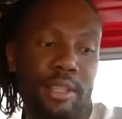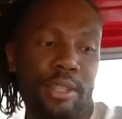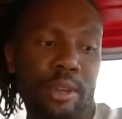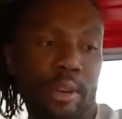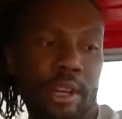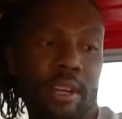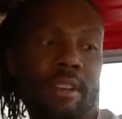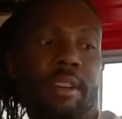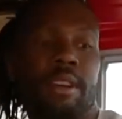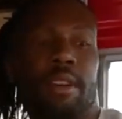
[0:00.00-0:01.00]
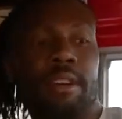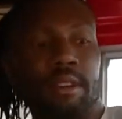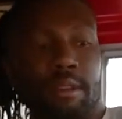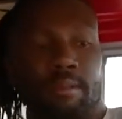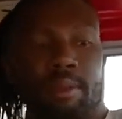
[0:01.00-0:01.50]
gets dirty,
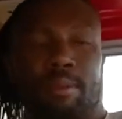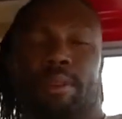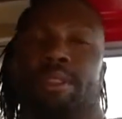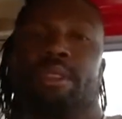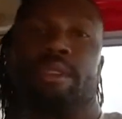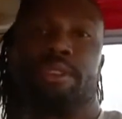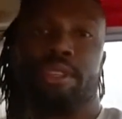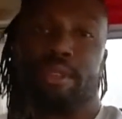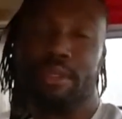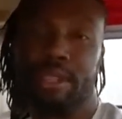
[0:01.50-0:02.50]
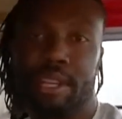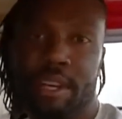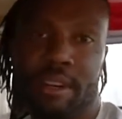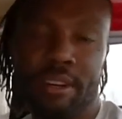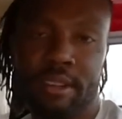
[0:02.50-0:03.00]
people can just throw their shoes
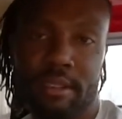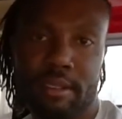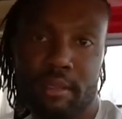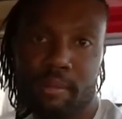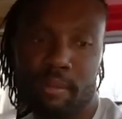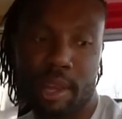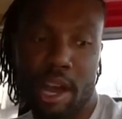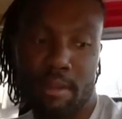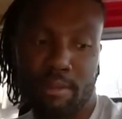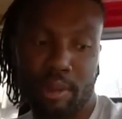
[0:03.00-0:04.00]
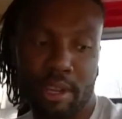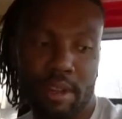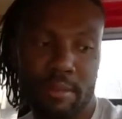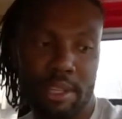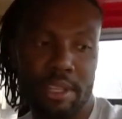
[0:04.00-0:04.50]
there before they
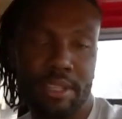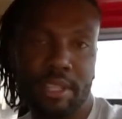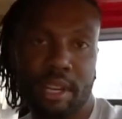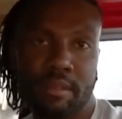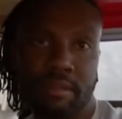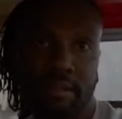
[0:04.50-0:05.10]
come in and stuff.